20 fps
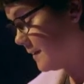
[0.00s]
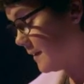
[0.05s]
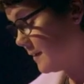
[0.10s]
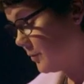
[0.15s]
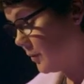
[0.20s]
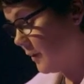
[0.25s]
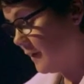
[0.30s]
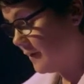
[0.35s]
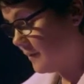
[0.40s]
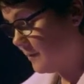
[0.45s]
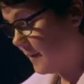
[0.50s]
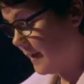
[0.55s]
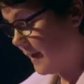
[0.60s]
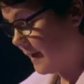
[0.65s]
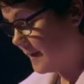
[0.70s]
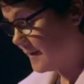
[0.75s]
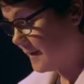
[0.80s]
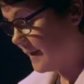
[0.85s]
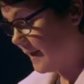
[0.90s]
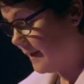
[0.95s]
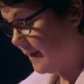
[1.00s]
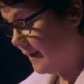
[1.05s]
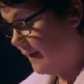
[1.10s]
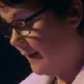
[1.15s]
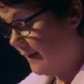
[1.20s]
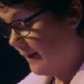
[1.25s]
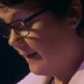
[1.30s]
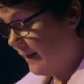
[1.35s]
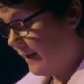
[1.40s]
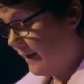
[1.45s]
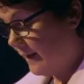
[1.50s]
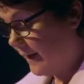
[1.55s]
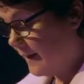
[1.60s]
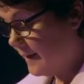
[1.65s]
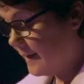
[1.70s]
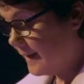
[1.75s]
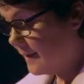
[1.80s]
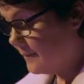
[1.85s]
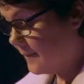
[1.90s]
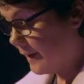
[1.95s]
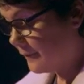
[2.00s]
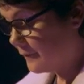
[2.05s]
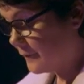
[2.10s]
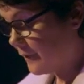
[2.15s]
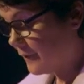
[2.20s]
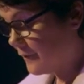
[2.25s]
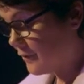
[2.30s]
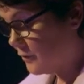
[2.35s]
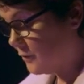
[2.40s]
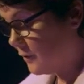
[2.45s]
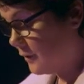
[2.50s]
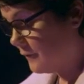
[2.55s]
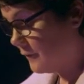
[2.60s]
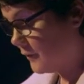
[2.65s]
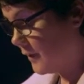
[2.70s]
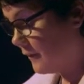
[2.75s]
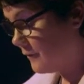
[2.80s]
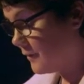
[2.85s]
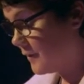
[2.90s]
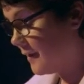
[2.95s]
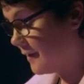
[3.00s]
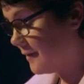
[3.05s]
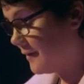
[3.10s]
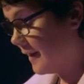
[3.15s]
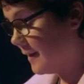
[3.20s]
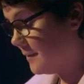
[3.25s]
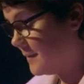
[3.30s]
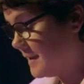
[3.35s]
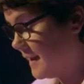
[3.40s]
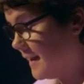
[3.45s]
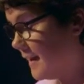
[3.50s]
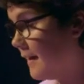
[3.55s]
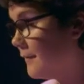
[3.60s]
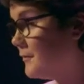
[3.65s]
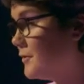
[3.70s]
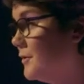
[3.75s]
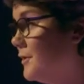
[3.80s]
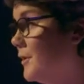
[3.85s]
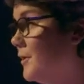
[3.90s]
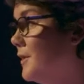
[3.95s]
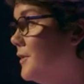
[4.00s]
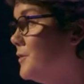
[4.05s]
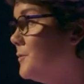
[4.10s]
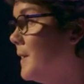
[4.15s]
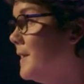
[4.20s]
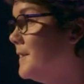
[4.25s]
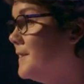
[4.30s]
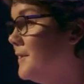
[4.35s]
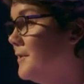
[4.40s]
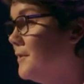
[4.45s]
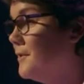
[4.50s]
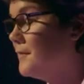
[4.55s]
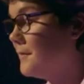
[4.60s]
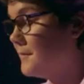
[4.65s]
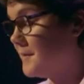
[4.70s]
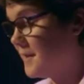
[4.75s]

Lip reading: to the principal that day, and Liam left the school forever the same day after nearly 20 years of